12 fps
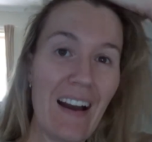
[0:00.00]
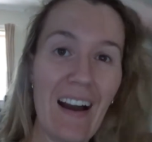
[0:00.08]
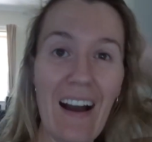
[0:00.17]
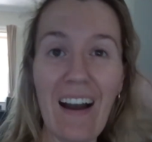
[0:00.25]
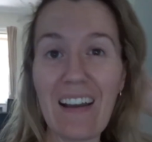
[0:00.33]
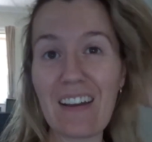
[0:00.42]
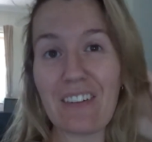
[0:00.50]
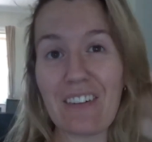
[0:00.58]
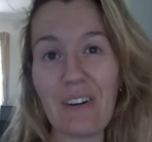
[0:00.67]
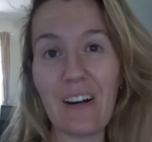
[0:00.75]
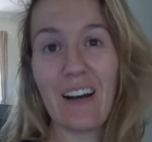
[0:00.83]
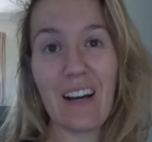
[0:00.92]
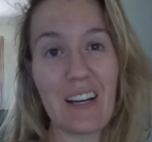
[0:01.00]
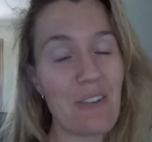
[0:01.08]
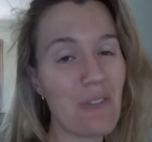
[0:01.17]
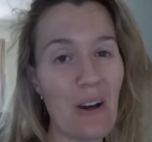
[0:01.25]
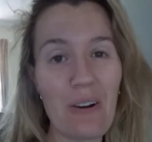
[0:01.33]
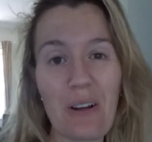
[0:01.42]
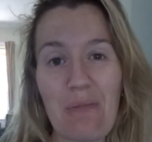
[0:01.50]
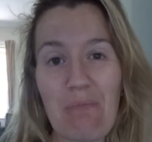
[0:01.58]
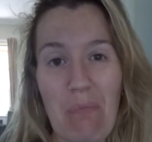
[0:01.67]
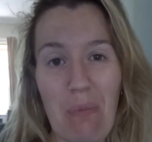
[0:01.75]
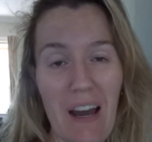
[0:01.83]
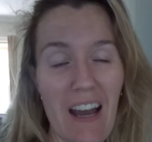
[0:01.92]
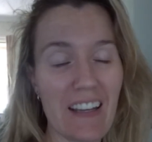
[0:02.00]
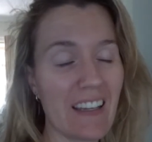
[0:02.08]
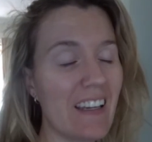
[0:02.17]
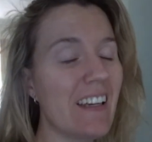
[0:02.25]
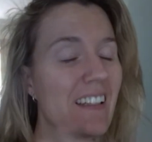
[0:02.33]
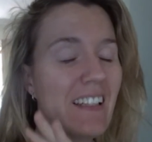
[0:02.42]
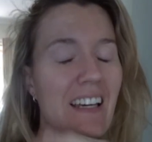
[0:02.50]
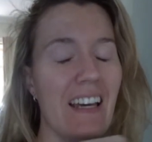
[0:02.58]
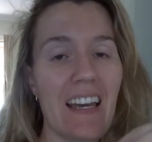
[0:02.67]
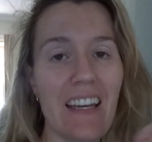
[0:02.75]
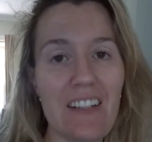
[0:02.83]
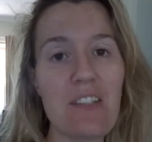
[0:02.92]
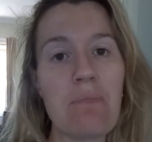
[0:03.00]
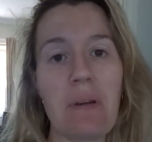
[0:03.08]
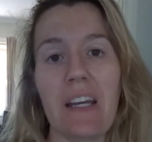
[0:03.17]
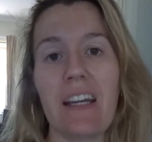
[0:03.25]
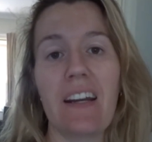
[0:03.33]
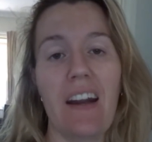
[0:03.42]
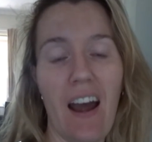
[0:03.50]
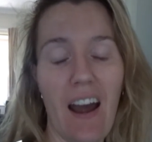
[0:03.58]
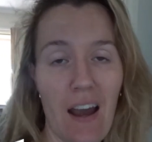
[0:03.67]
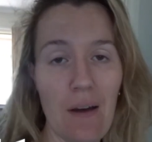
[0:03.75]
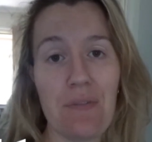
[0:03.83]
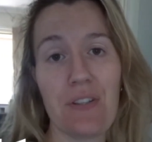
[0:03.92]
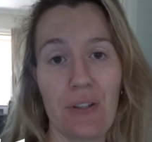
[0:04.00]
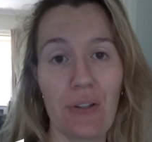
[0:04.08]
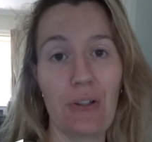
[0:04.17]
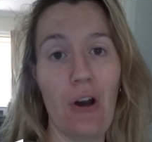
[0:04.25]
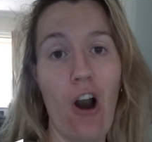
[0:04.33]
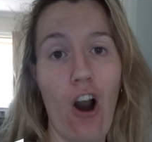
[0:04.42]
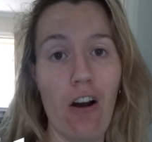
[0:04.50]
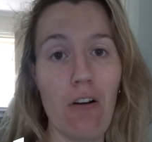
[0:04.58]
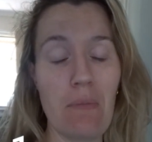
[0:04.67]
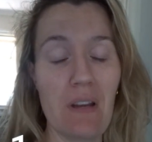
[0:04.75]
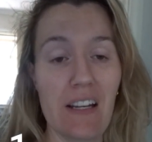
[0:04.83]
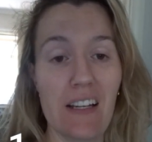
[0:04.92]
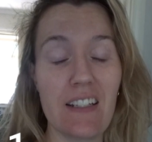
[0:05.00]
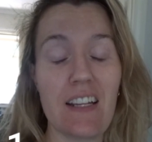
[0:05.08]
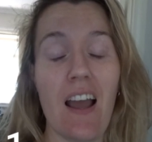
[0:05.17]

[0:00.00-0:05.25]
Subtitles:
Hi everyone, welcome back. It has been an absolute hot minute.